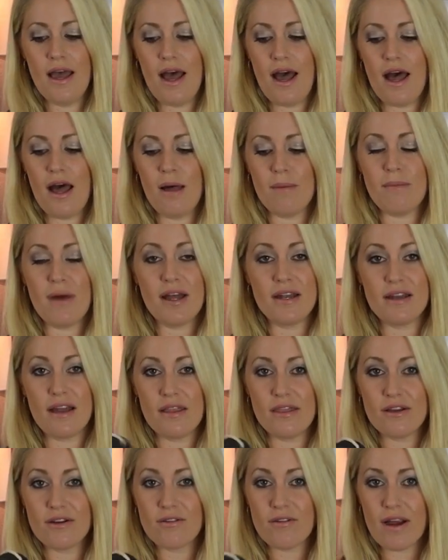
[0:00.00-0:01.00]

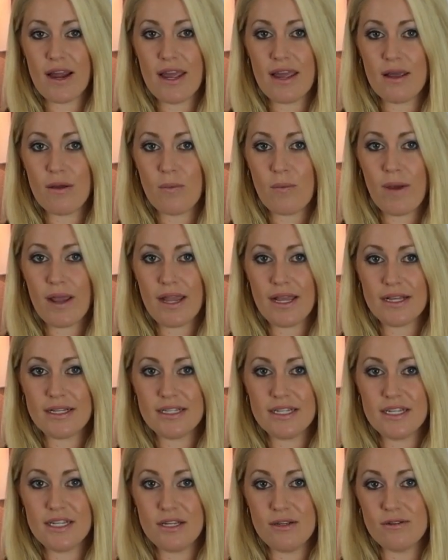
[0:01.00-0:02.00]
Another great way
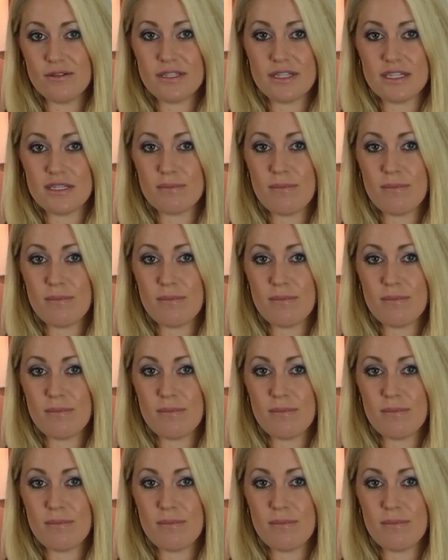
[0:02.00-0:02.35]
to use this